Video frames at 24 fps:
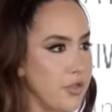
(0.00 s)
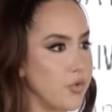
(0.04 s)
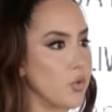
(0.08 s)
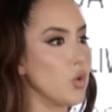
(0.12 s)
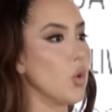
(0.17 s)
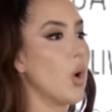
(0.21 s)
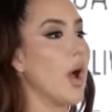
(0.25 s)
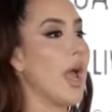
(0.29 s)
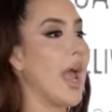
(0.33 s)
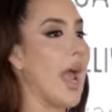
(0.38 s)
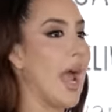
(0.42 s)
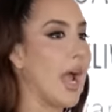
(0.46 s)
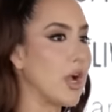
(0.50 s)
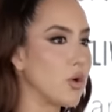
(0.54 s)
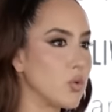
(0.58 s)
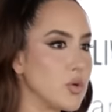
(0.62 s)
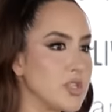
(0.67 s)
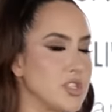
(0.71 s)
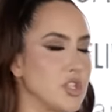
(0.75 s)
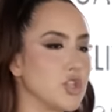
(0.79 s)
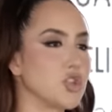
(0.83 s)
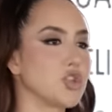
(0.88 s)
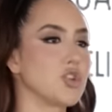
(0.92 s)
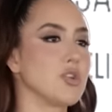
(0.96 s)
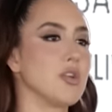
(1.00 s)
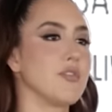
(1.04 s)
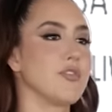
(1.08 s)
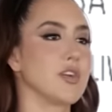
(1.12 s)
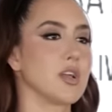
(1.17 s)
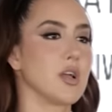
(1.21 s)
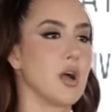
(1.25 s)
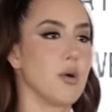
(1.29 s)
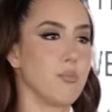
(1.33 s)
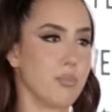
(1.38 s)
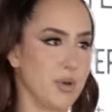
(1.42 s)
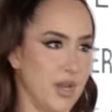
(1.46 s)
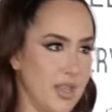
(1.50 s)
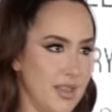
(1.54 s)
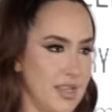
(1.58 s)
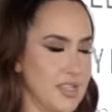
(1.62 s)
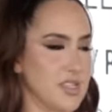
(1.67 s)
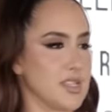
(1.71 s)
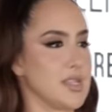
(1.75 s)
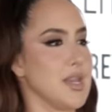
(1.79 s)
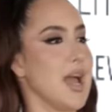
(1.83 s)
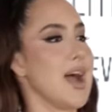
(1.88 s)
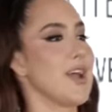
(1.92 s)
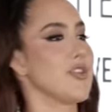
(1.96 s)
through acquisition of a company
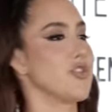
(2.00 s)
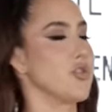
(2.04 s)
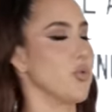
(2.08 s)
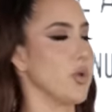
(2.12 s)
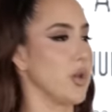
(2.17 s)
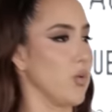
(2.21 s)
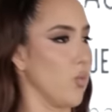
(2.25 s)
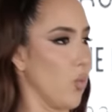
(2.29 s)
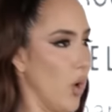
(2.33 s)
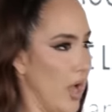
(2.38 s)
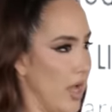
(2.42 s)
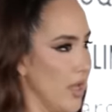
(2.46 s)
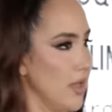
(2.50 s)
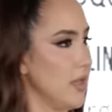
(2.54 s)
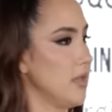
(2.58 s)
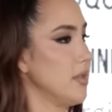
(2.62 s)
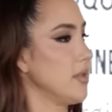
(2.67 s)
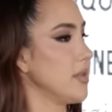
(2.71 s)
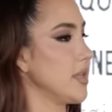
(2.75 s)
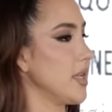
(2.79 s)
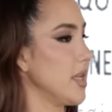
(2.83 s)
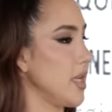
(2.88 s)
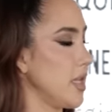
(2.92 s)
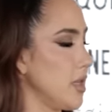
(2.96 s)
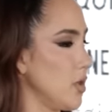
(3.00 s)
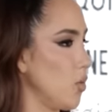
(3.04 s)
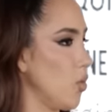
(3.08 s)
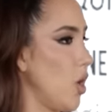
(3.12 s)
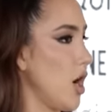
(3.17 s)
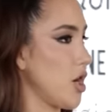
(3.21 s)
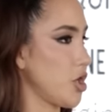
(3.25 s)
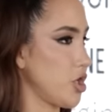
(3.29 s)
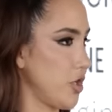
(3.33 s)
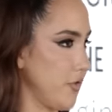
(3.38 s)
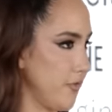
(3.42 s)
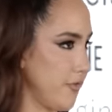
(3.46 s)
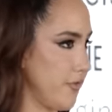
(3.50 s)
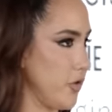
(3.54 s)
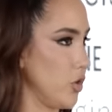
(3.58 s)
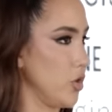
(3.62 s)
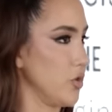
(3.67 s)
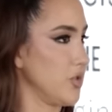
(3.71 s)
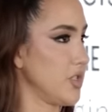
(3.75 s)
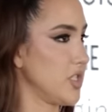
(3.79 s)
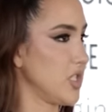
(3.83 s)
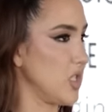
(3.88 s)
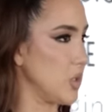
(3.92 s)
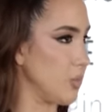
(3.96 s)
that's not doing well in the wash and
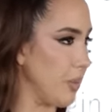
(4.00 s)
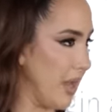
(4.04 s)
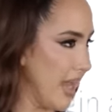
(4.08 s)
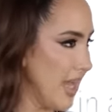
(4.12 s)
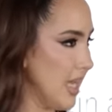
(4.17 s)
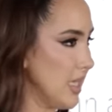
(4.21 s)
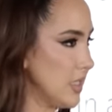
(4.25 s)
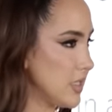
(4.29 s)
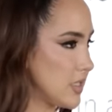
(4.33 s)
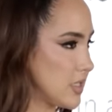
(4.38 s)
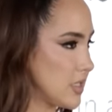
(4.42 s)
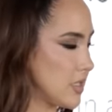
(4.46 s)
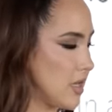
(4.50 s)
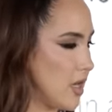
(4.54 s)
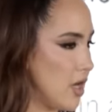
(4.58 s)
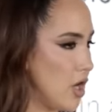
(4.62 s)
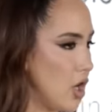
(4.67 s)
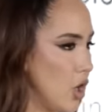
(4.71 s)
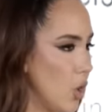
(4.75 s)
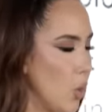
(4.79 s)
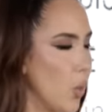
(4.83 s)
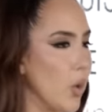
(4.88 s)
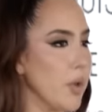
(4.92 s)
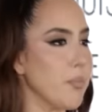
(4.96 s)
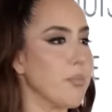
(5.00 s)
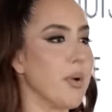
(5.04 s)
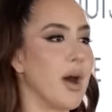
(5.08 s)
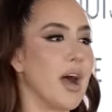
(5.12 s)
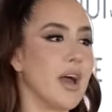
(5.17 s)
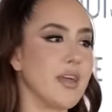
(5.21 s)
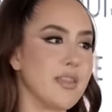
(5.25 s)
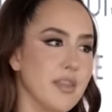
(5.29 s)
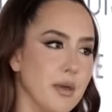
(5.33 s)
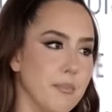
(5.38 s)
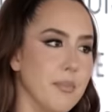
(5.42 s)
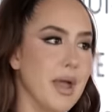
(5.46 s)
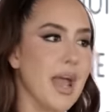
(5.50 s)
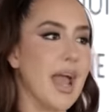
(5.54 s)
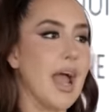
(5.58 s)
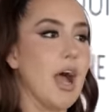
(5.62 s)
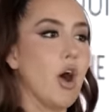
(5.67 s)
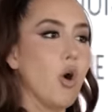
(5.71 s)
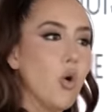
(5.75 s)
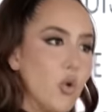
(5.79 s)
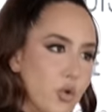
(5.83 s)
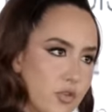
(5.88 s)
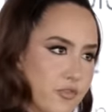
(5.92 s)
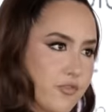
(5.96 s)
fold space. We buy them
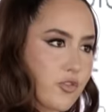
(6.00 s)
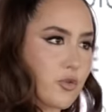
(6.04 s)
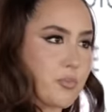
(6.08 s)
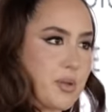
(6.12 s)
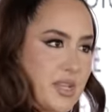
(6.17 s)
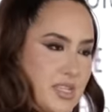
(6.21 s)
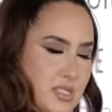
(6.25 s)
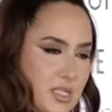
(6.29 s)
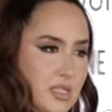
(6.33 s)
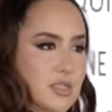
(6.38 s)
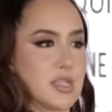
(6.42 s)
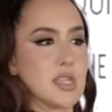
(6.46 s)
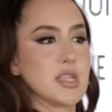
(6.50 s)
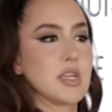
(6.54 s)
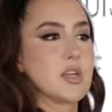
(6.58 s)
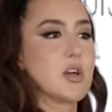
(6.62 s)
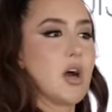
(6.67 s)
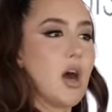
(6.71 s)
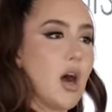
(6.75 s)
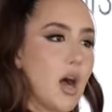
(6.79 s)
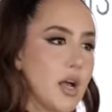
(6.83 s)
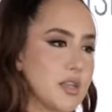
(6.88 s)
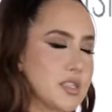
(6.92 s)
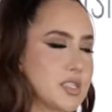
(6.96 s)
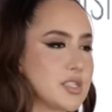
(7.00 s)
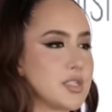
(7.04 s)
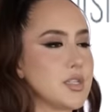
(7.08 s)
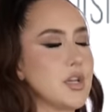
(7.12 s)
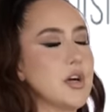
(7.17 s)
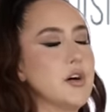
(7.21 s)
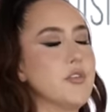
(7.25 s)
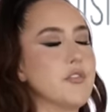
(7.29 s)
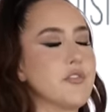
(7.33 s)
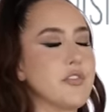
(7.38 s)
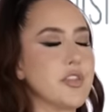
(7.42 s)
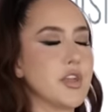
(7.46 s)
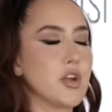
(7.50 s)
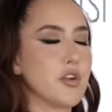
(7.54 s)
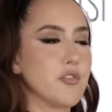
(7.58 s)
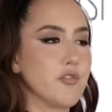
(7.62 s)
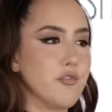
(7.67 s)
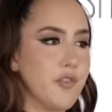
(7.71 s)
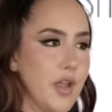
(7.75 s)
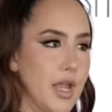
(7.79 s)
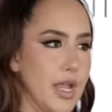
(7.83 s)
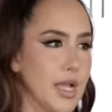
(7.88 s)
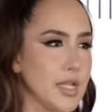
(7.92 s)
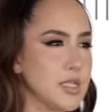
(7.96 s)
out for basically the cost of
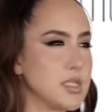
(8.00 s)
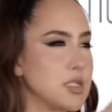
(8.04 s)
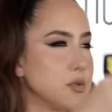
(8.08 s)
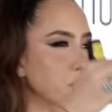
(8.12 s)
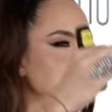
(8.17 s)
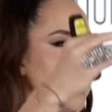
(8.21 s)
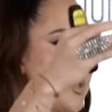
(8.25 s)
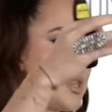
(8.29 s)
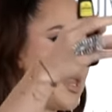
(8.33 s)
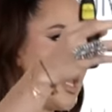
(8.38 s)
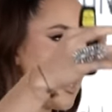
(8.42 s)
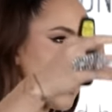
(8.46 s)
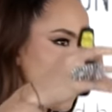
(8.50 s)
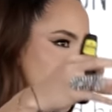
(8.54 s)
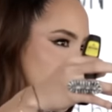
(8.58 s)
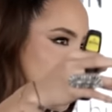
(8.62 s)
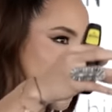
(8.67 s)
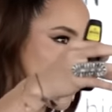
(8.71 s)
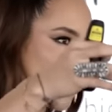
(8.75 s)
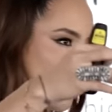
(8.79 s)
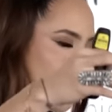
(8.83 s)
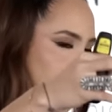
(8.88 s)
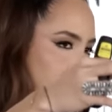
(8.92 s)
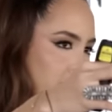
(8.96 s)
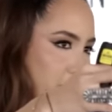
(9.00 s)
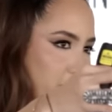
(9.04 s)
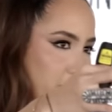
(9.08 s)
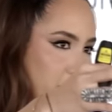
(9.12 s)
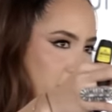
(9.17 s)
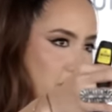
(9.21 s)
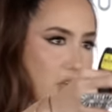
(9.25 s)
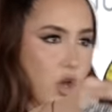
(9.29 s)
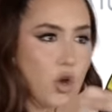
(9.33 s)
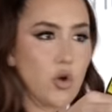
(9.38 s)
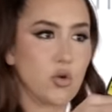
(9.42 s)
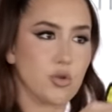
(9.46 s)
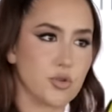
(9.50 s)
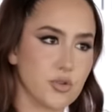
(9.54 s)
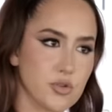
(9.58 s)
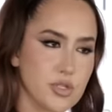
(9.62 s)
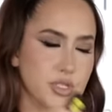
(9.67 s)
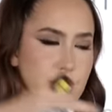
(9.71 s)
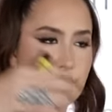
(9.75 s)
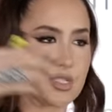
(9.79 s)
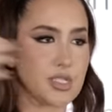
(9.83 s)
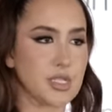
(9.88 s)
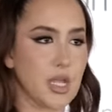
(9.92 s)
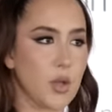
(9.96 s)
their vans plus a little bit for the
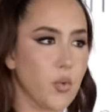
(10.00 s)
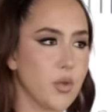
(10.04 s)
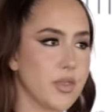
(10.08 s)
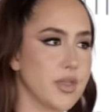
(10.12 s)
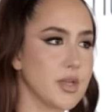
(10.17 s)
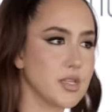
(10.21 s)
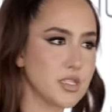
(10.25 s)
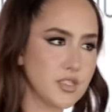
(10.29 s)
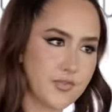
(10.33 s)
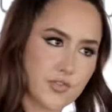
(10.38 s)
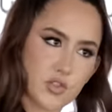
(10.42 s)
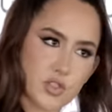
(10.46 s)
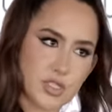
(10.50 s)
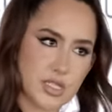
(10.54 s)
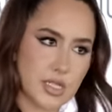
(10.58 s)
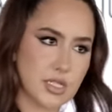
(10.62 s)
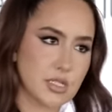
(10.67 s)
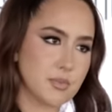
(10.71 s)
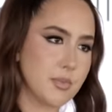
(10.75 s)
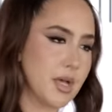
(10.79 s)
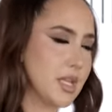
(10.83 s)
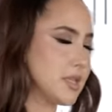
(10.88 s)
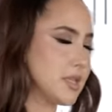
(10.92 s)
owners to stay with us for six